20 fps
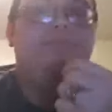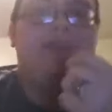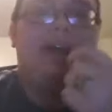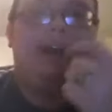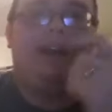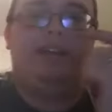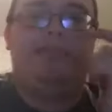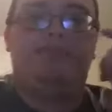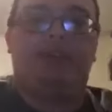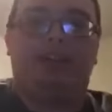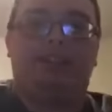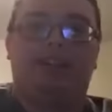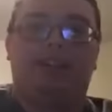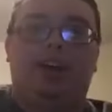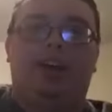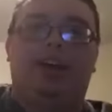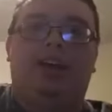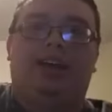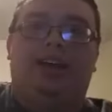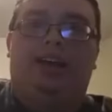Anyways,
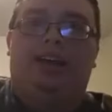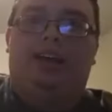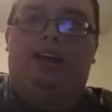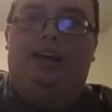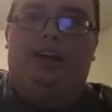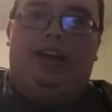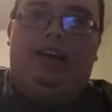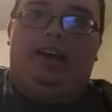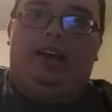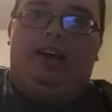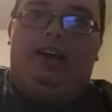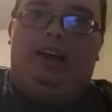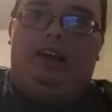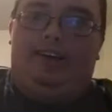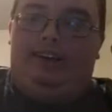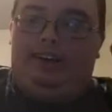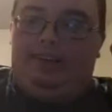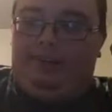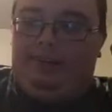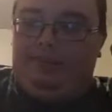
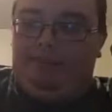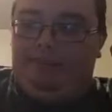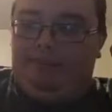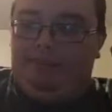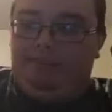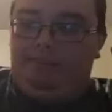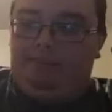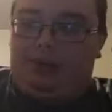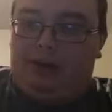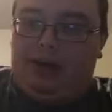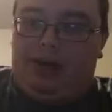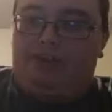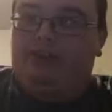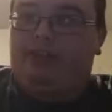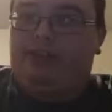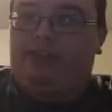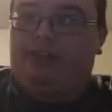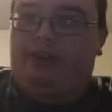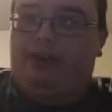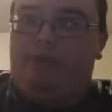but
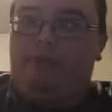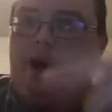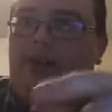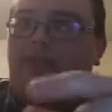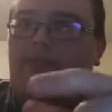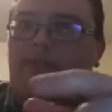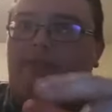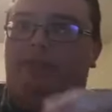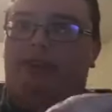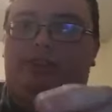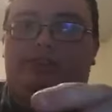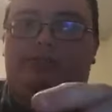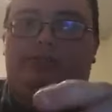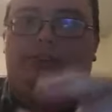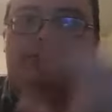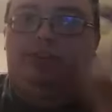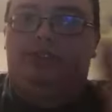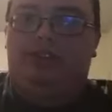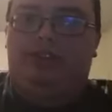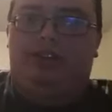under the Obama
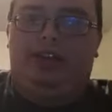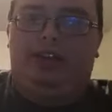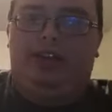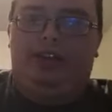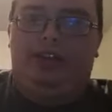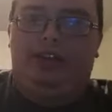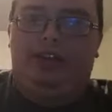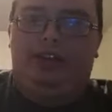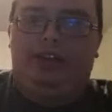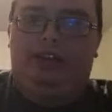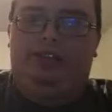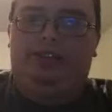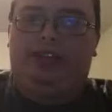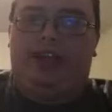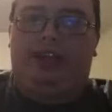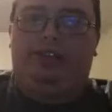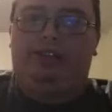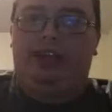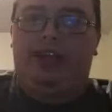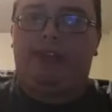administration,
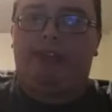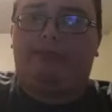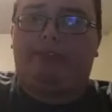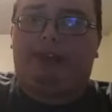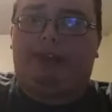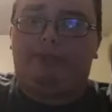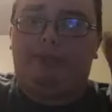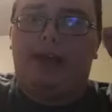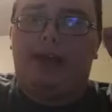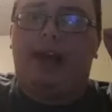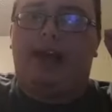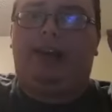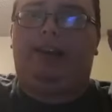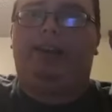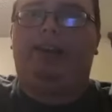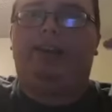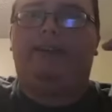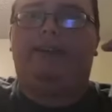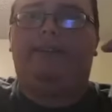things got really bad.